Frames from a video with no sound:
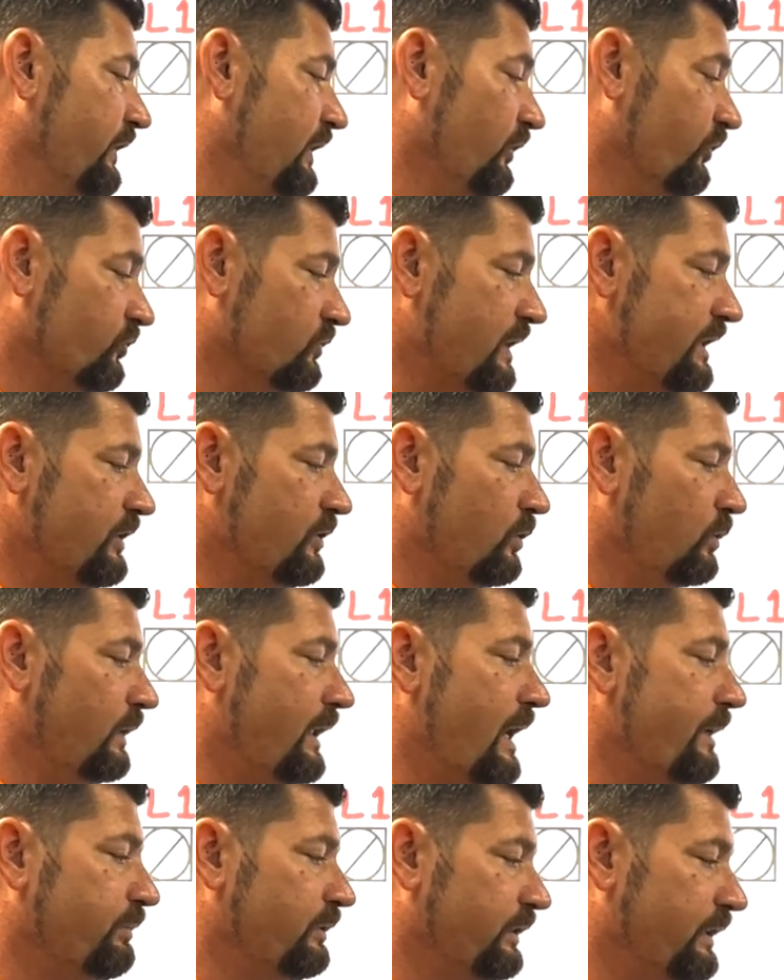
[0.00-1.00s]
In a straight cool
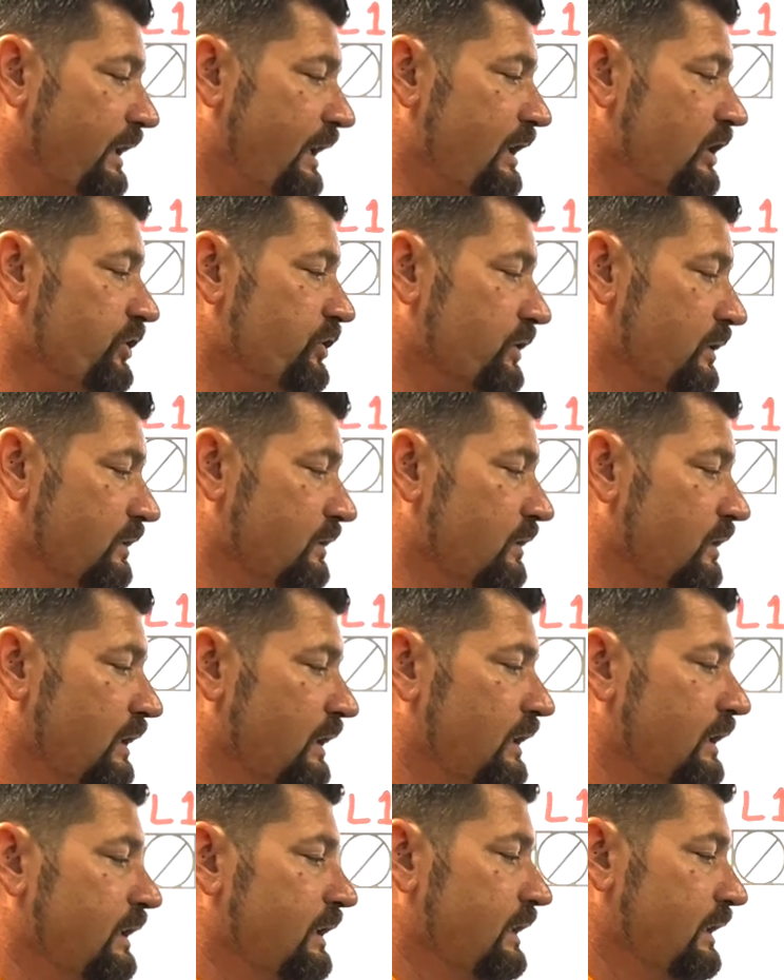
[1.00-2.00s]
application,
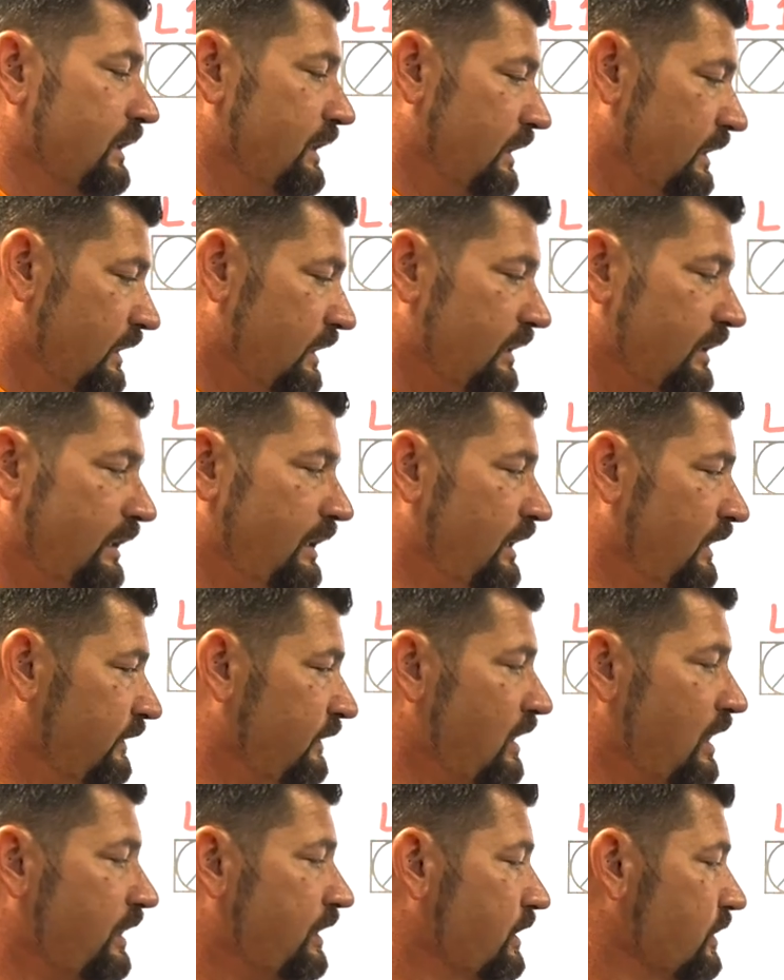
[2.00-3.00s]
it's
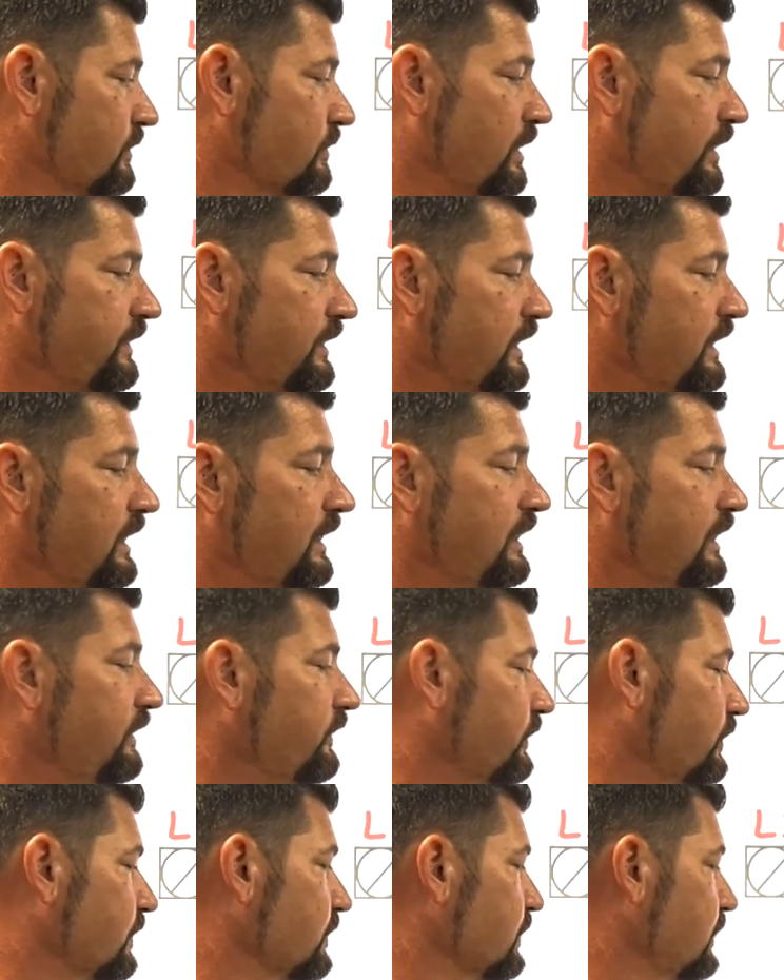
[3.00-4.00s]
not going to run the
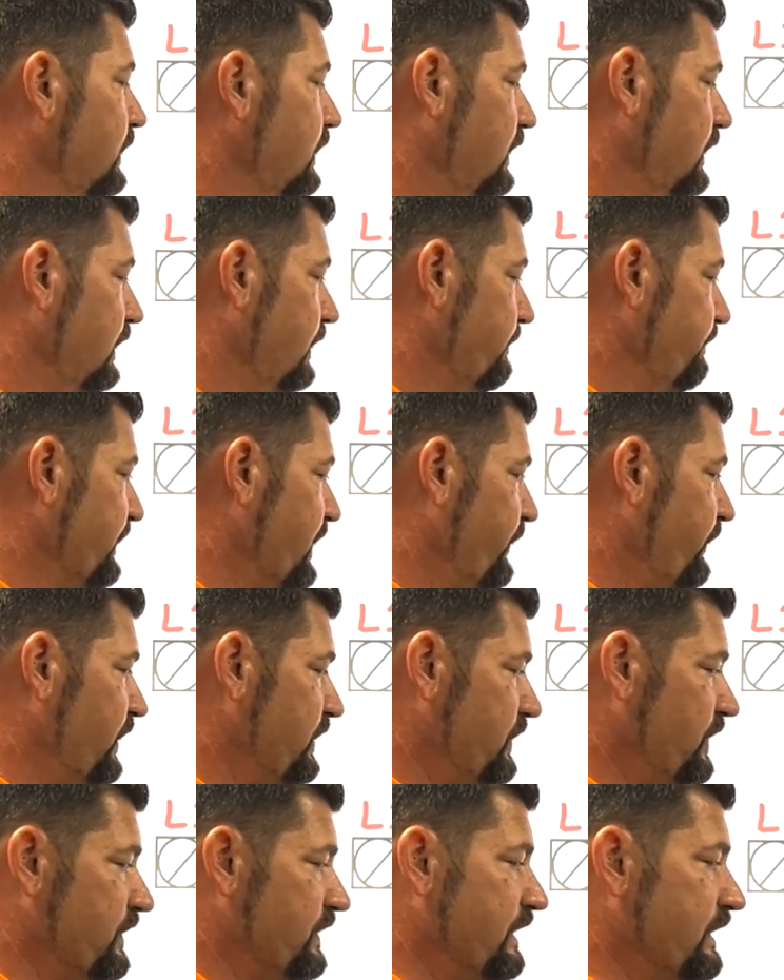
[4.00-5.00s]
condenser if it
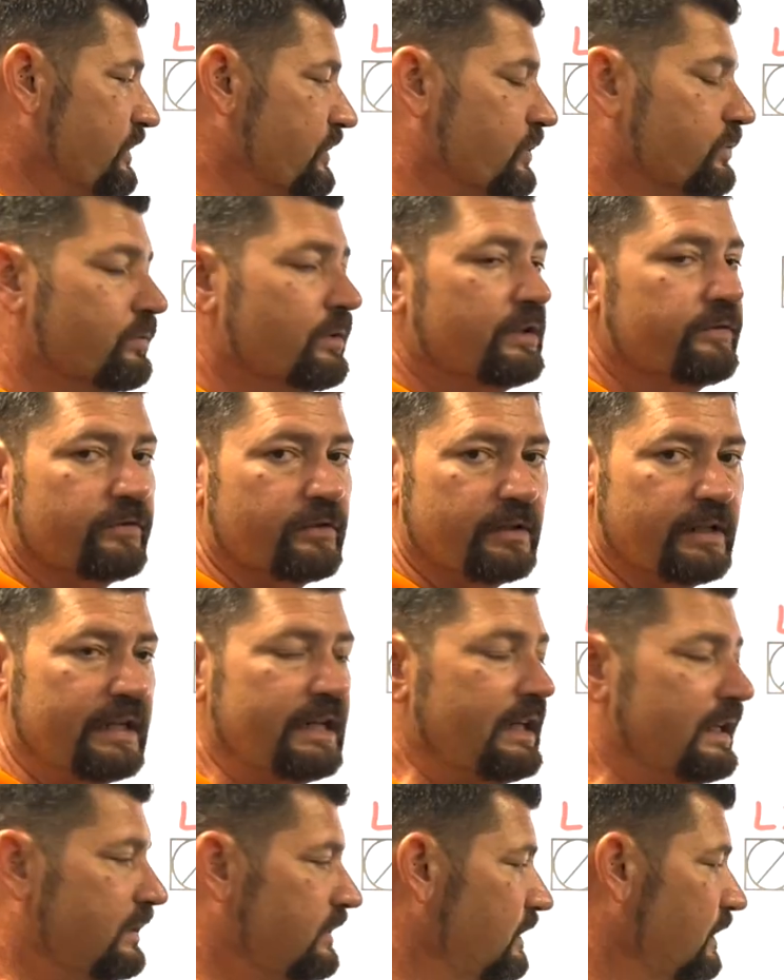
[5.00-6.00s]
just needs to run for
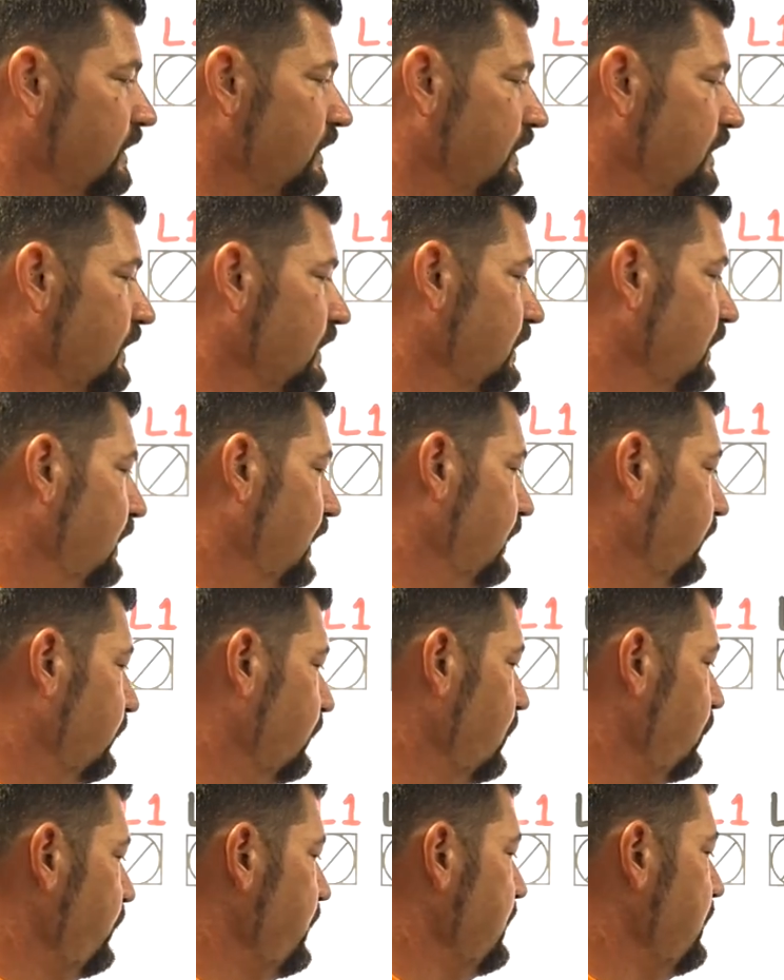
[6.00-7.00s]
heat. And
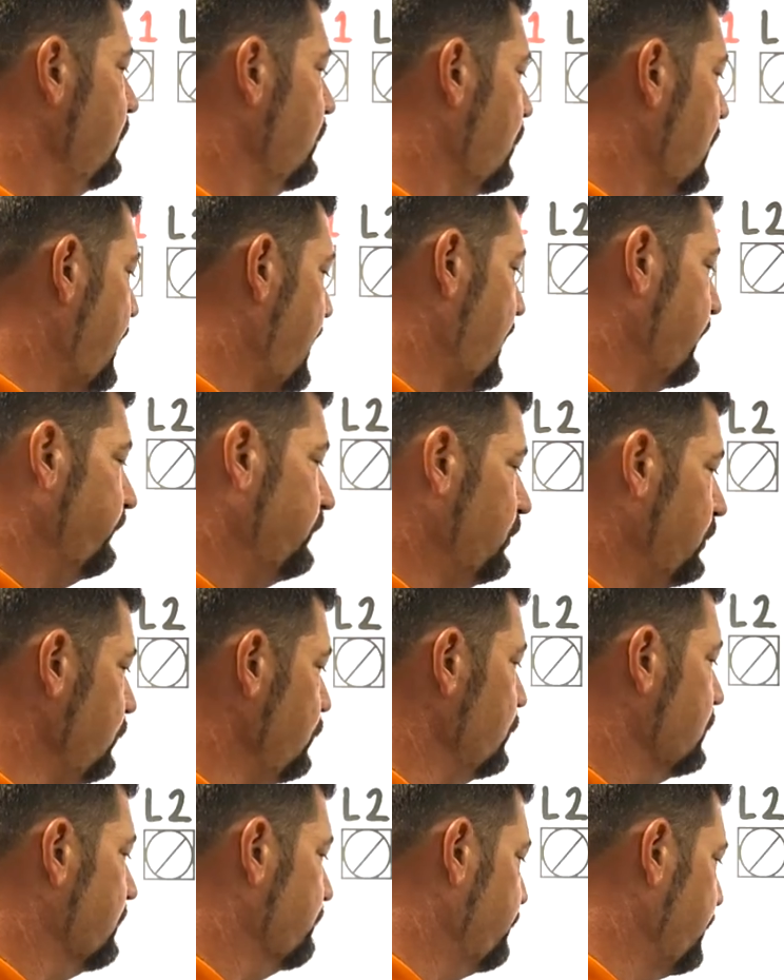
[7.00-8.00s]
so we have
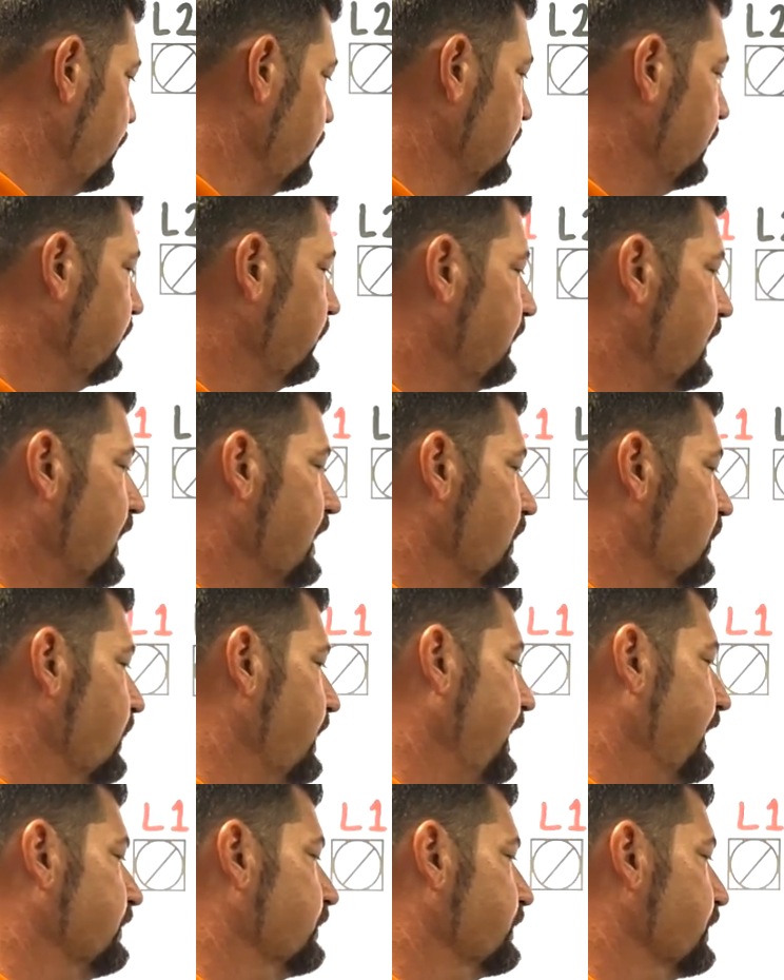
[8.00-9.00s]
two components in that air
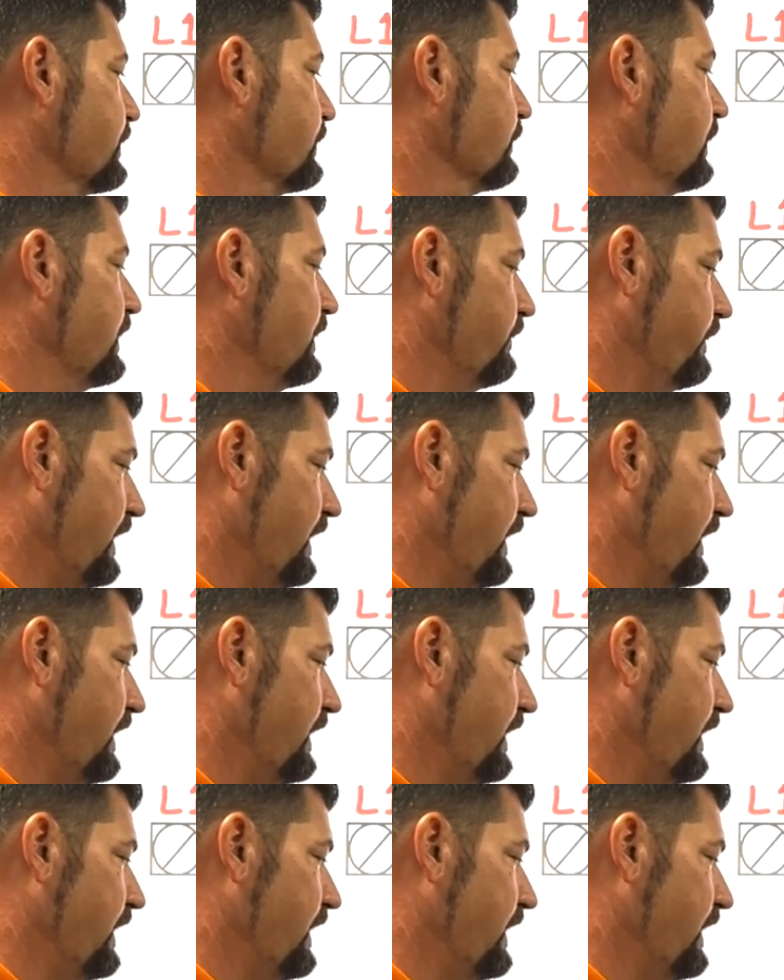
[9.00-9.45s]
handler that are running.